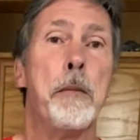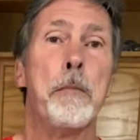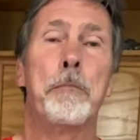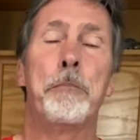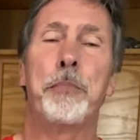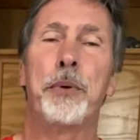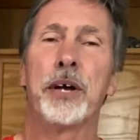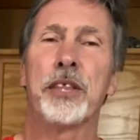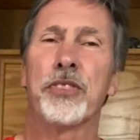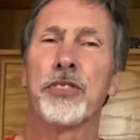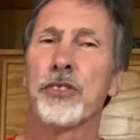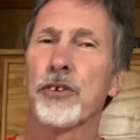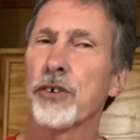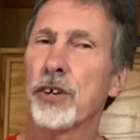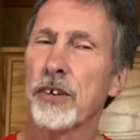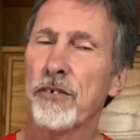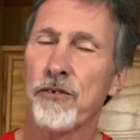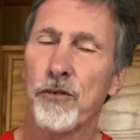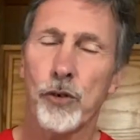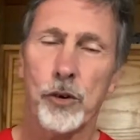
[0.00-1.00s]
But
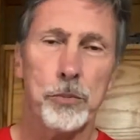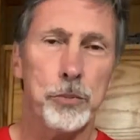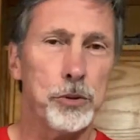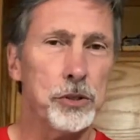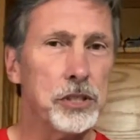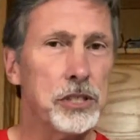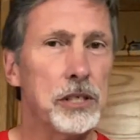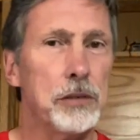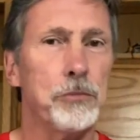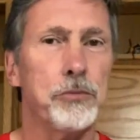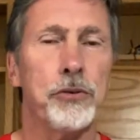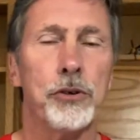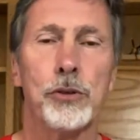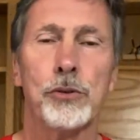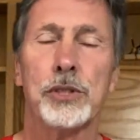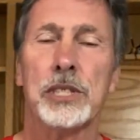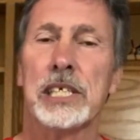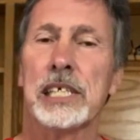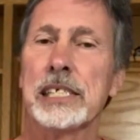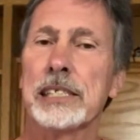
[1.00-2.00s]
34%
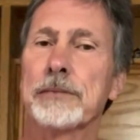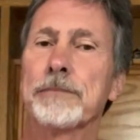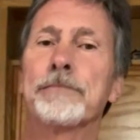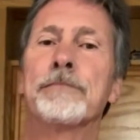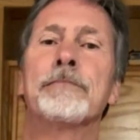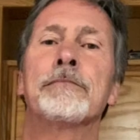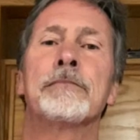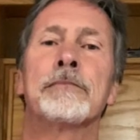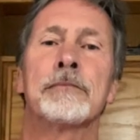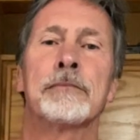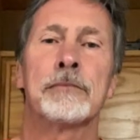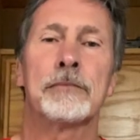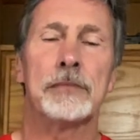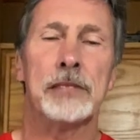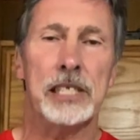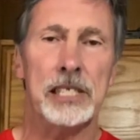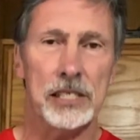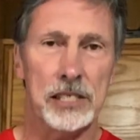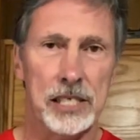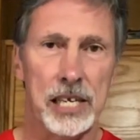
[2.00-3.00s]
protein
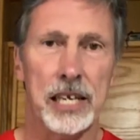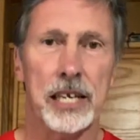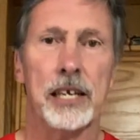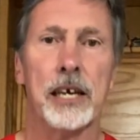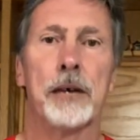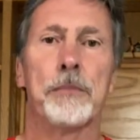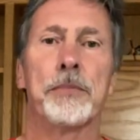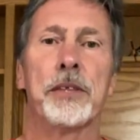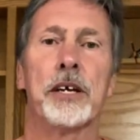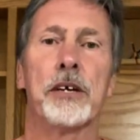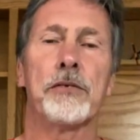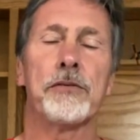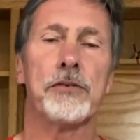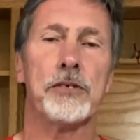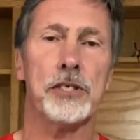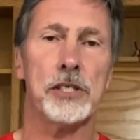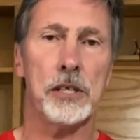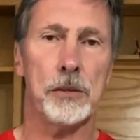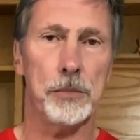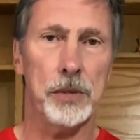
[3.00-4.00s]
is getting up there. For
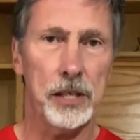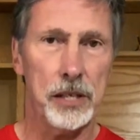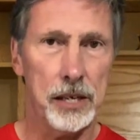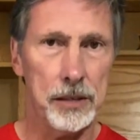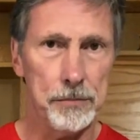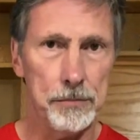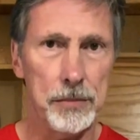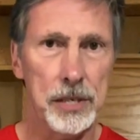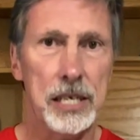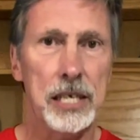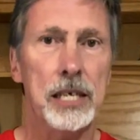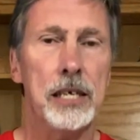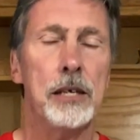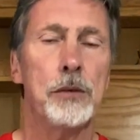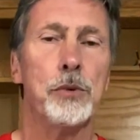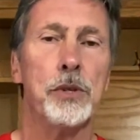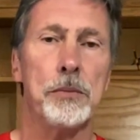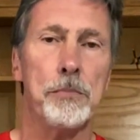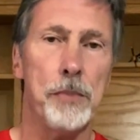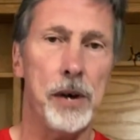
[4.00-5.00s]
somebody like me,
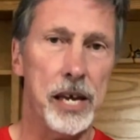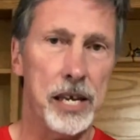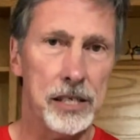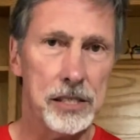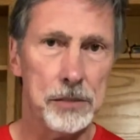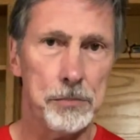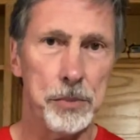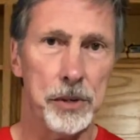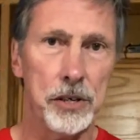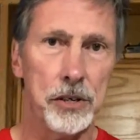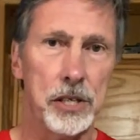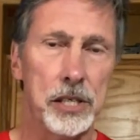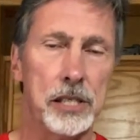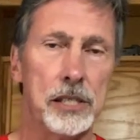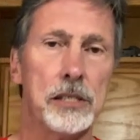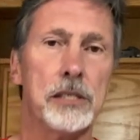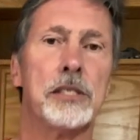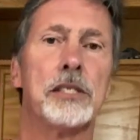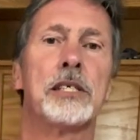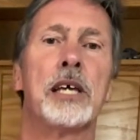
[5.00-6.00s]
with my
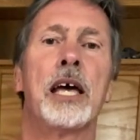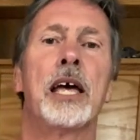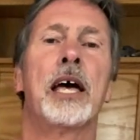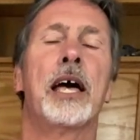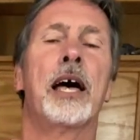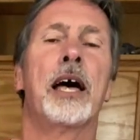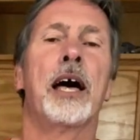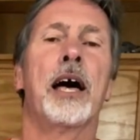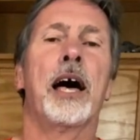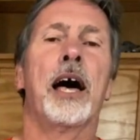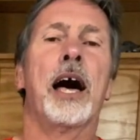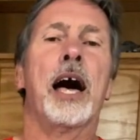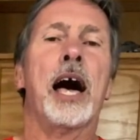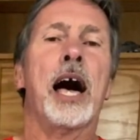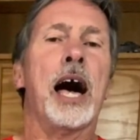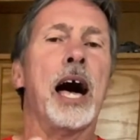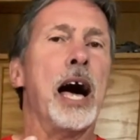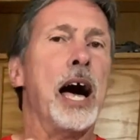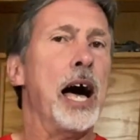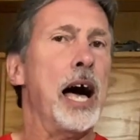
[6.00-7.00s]
experience,
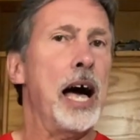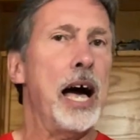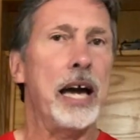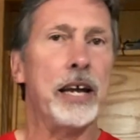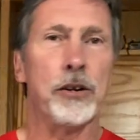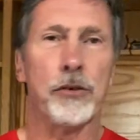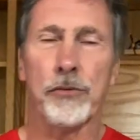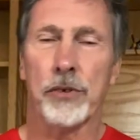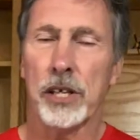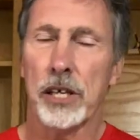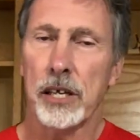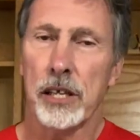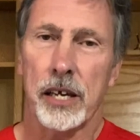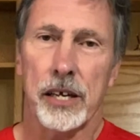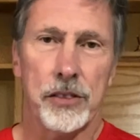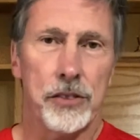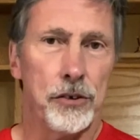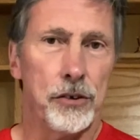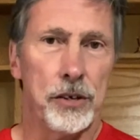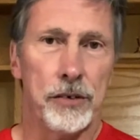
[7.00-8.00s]
I don't really like
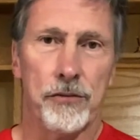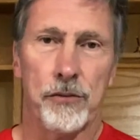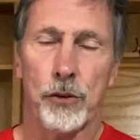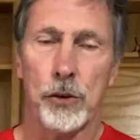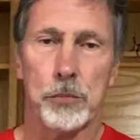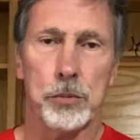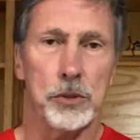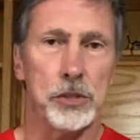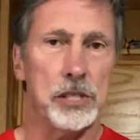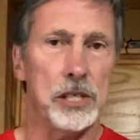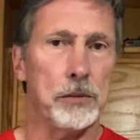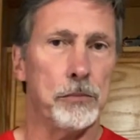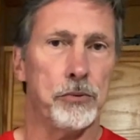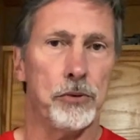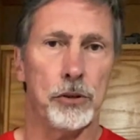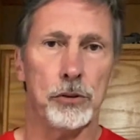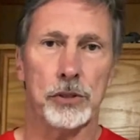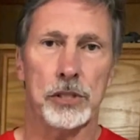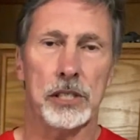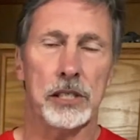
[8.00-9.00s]
34%
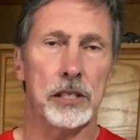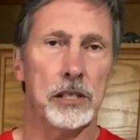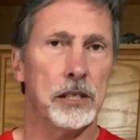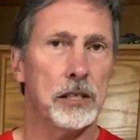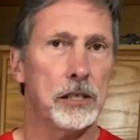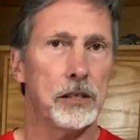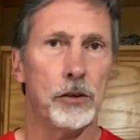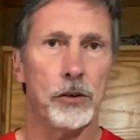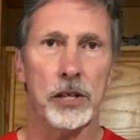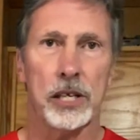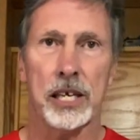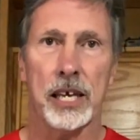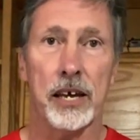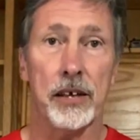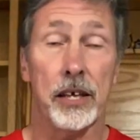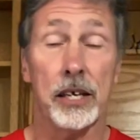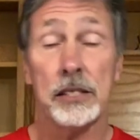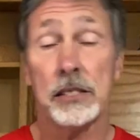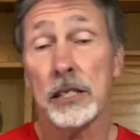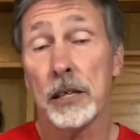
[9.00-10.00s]
protein. Holy cow,
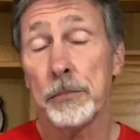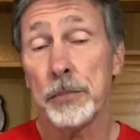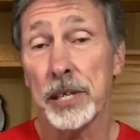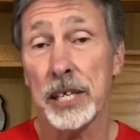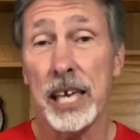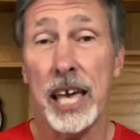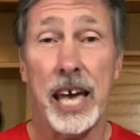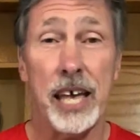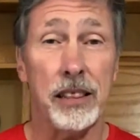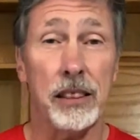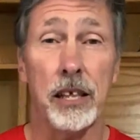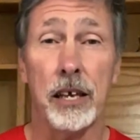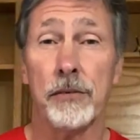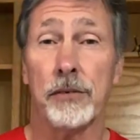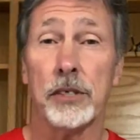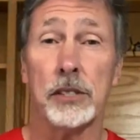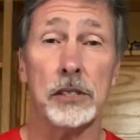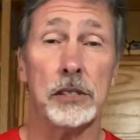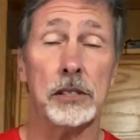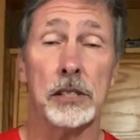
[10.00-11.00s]
that's up at cat
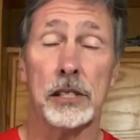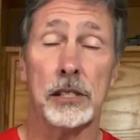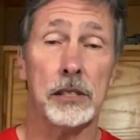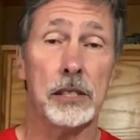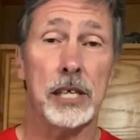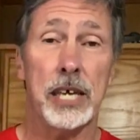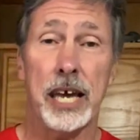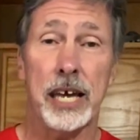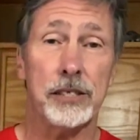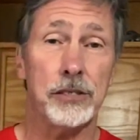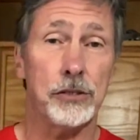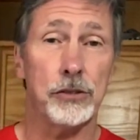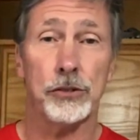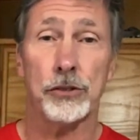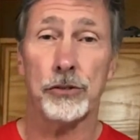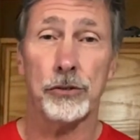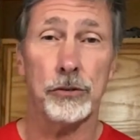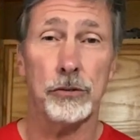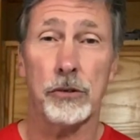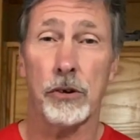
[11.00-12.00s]
level, and cats are
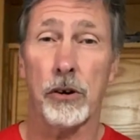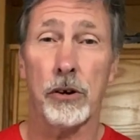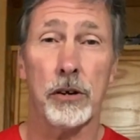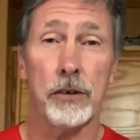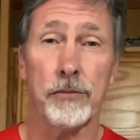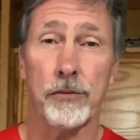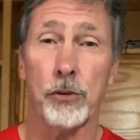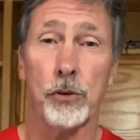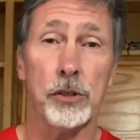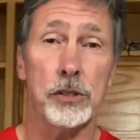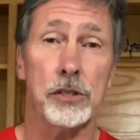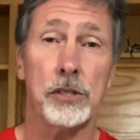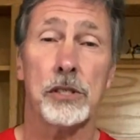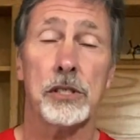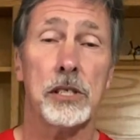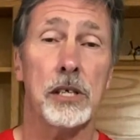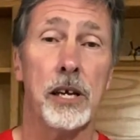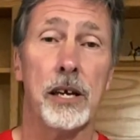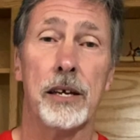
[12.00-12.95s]
true carnivores.